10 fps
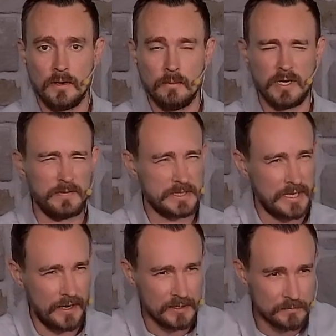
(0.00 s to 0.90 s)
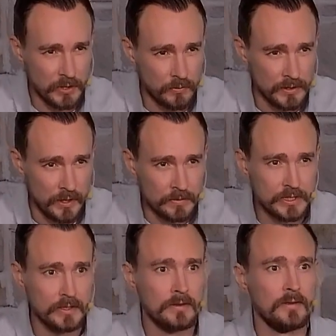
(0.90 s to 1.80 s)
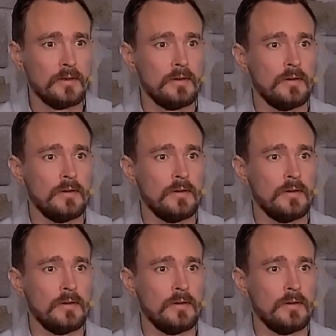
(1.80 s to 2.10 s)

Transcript: But if it's cosmic redemption,